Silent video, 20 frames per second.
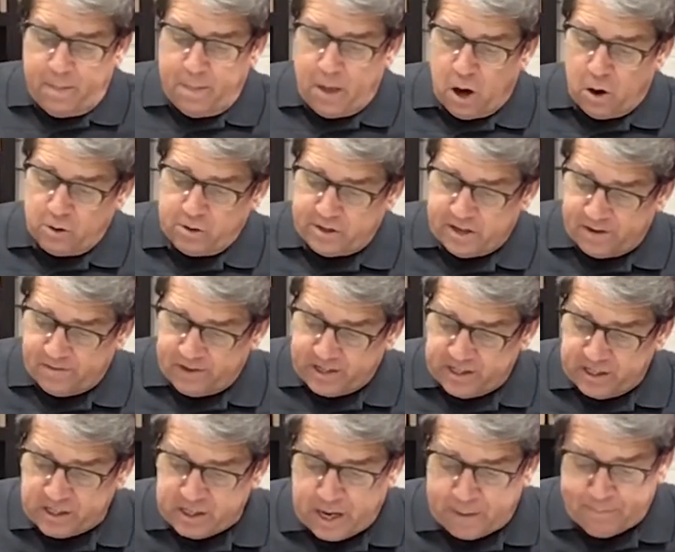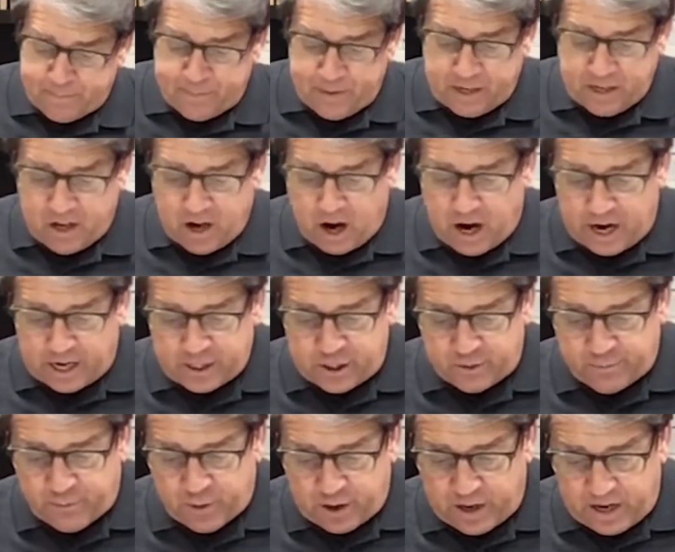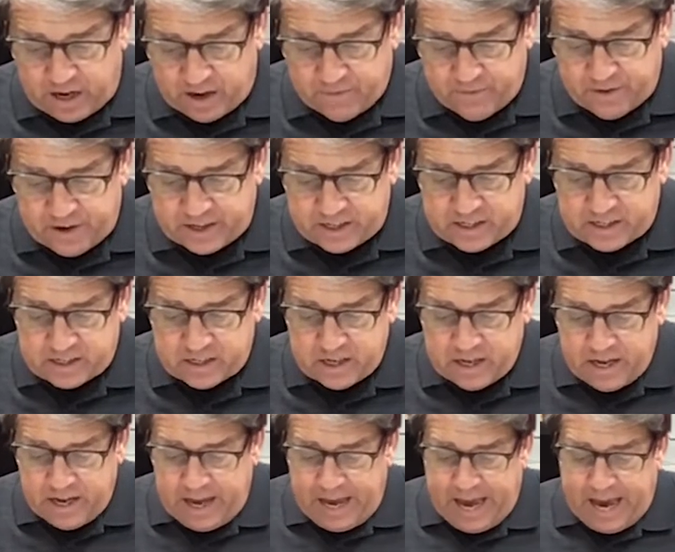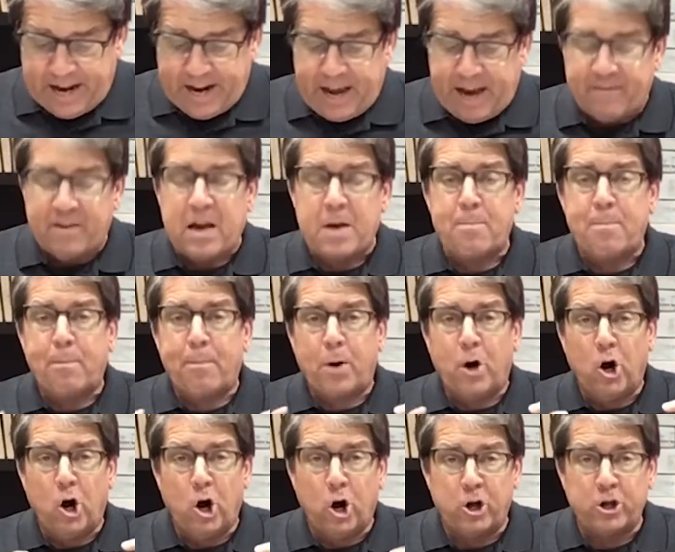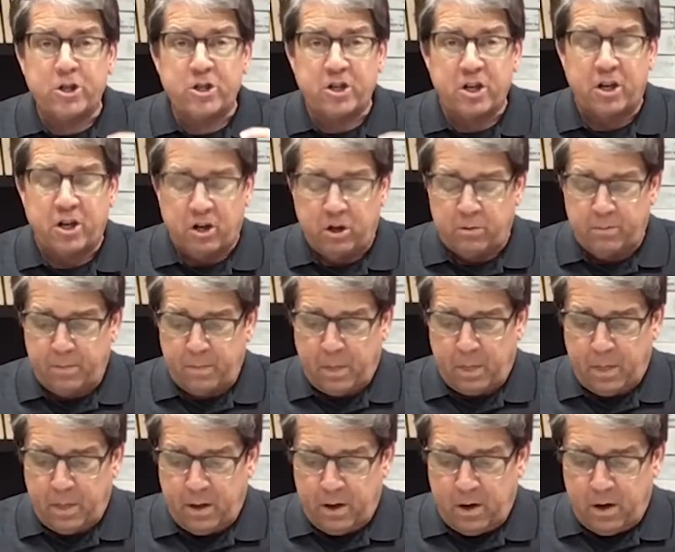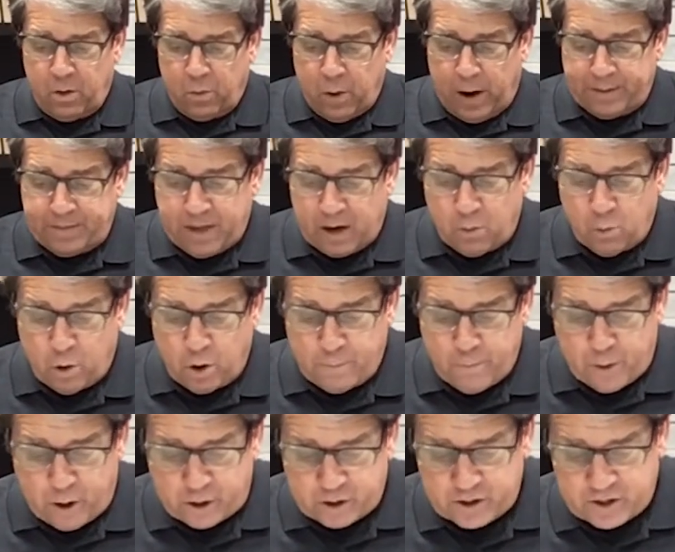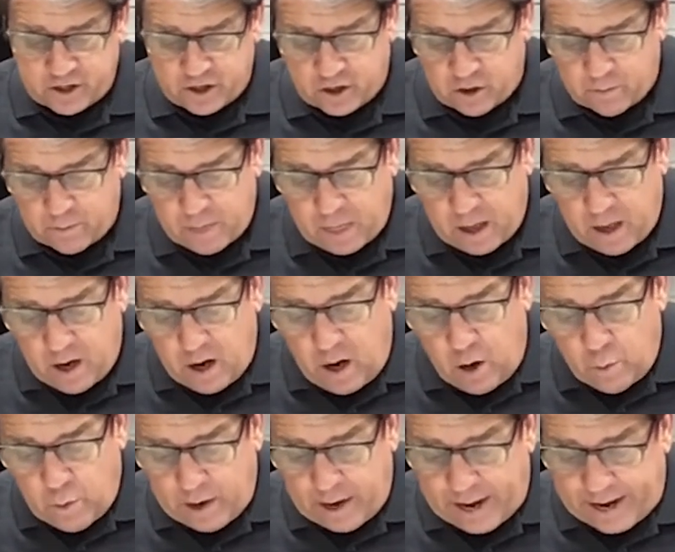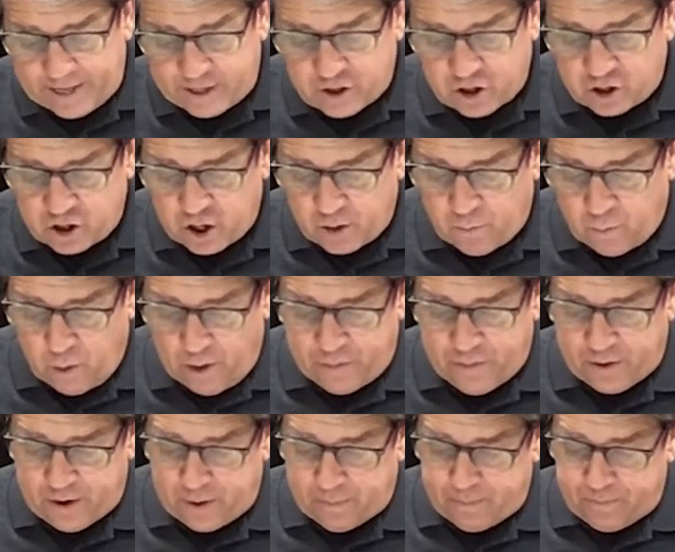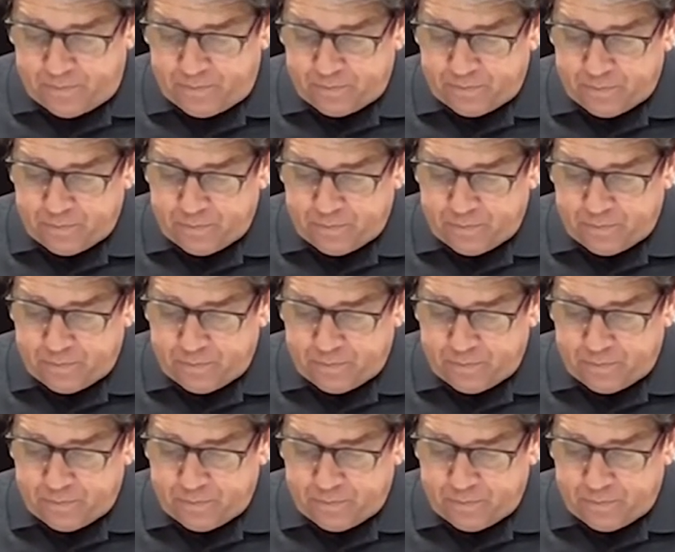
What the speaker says: Those that have accepted God's forgiveness and have a personal, write that word personal, relationship with Him.